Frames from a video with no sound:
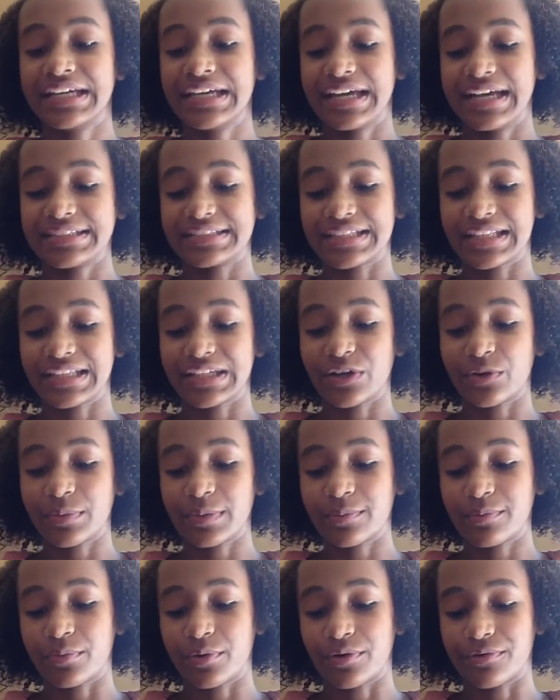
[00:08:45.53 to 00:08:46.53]
It's a little
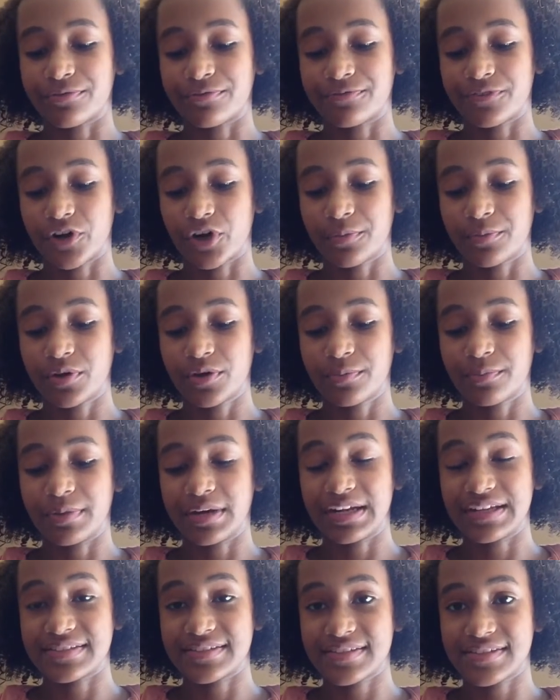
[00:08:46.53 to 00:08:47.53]
bit more firmer, but
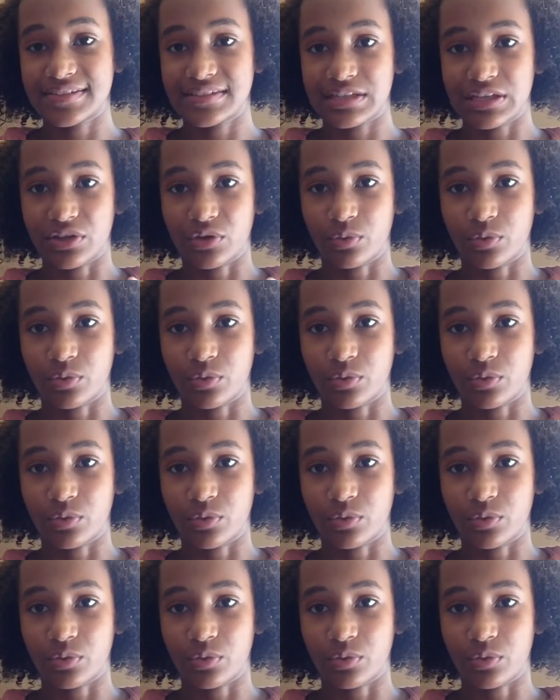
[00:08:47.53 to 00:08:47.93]
it still